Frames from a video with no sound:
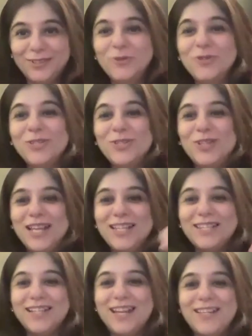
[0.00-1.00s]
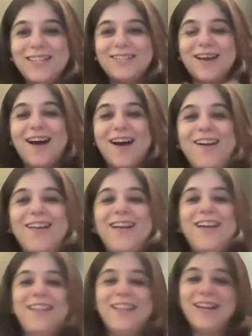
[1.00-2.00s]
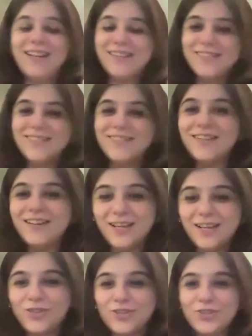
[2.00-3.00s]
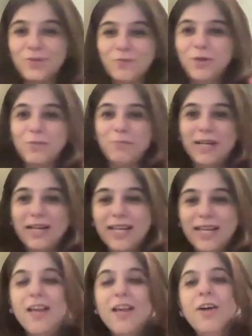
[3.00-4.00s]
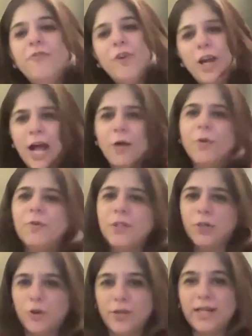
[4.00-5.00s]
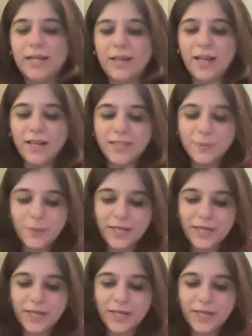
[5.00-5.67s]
Okay, so let's start that this is a relationship we are building for however long it lasts,